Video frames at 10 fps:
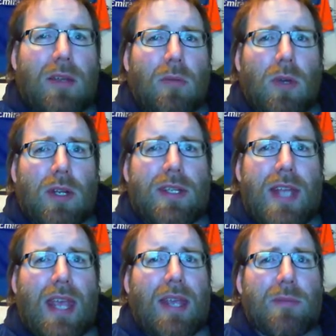would
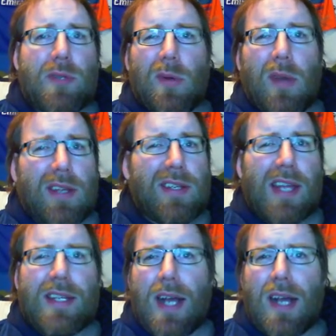take him two out of
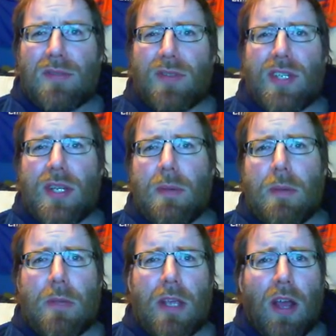ten times for G P
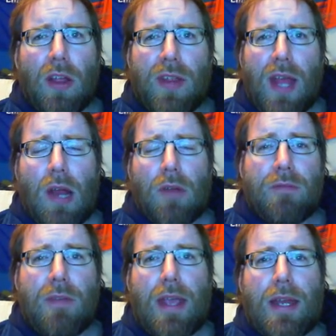P. Other than that, I would
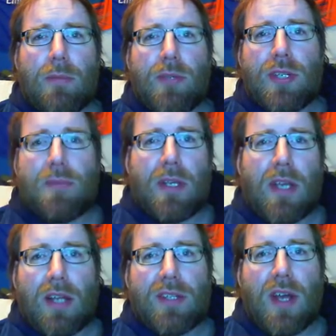fade him just
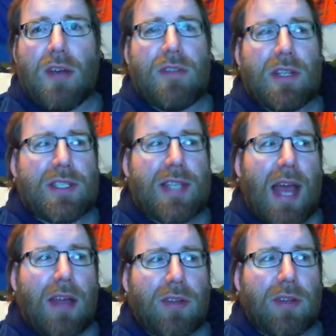because of his
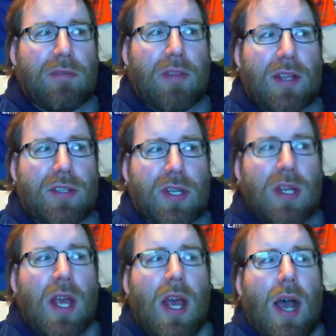salary inflation.
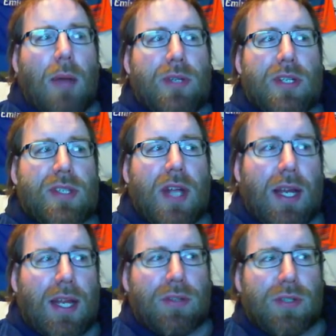I'm just not
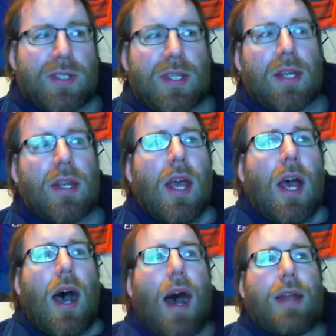interested.
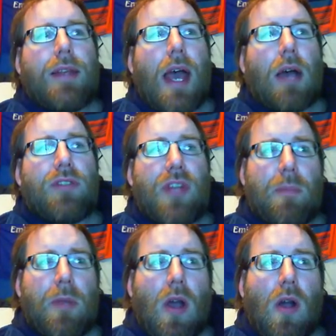Uh, now,
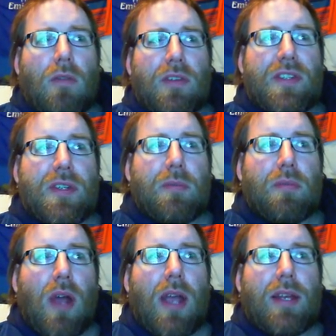jumping over to
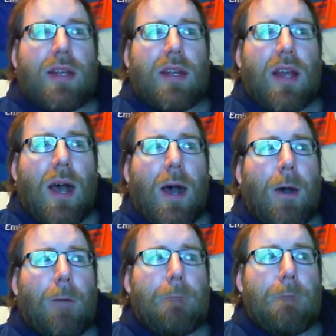Brighton.
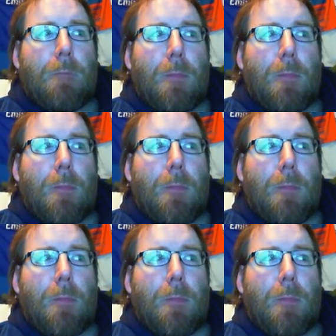Um,